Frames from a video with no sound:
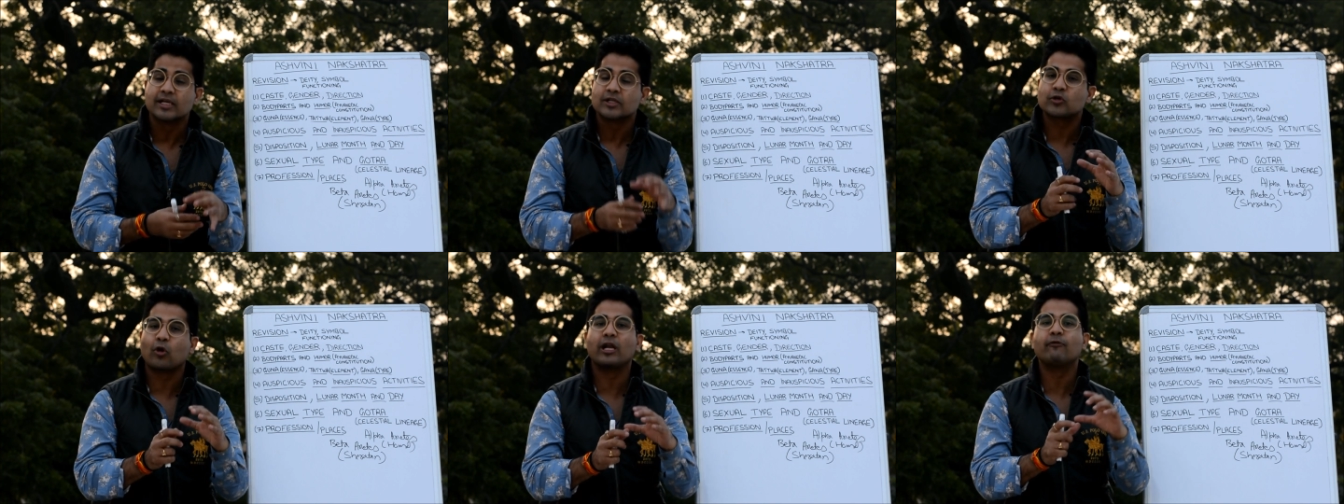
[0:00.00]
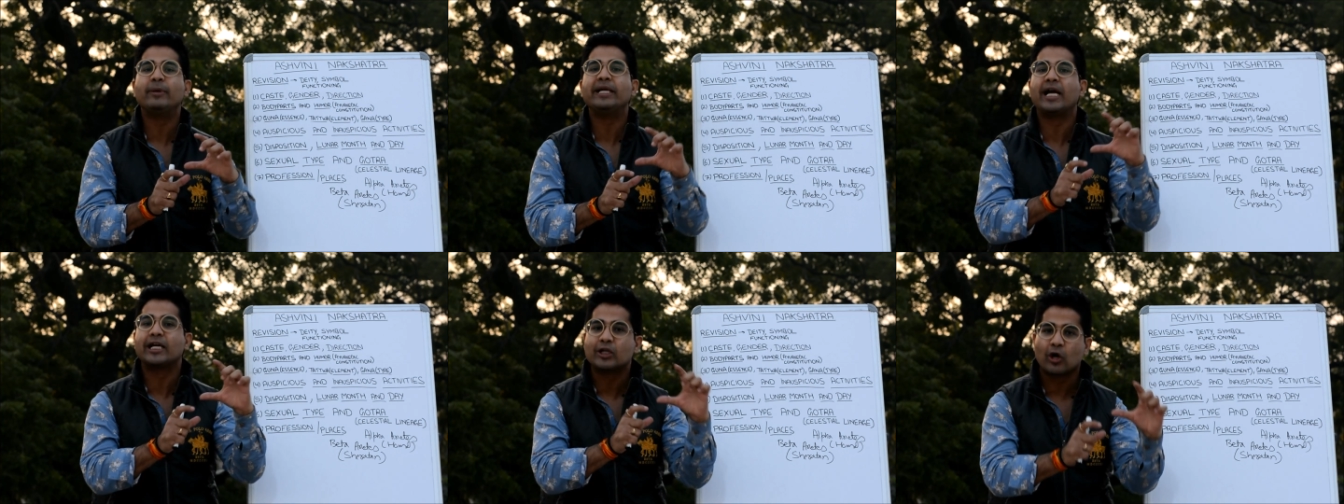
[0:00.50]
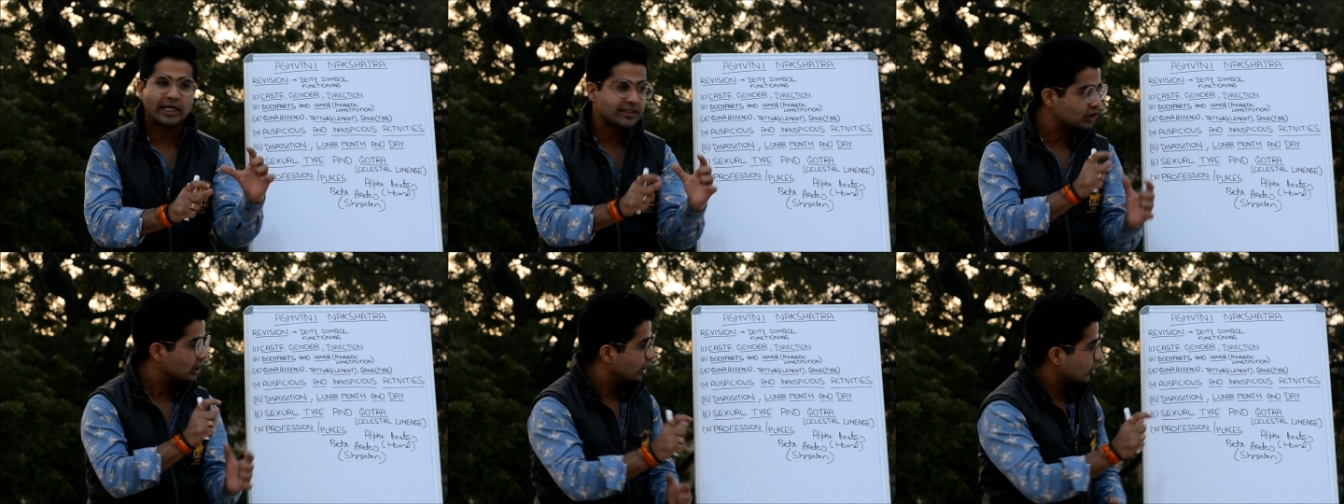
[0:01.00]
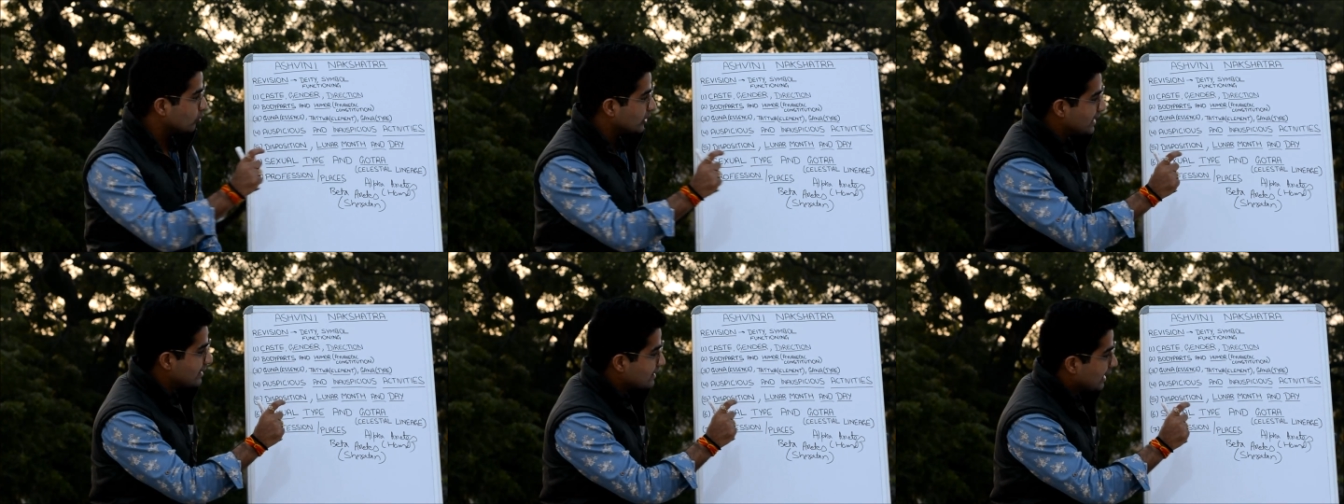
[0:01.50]
So all have been attached to
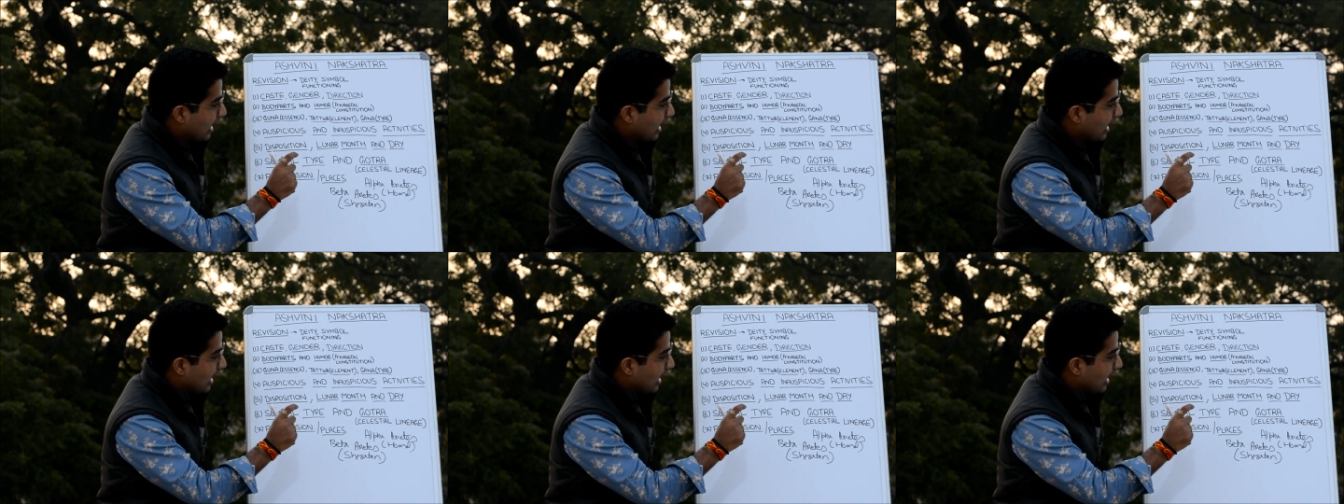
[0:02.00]
these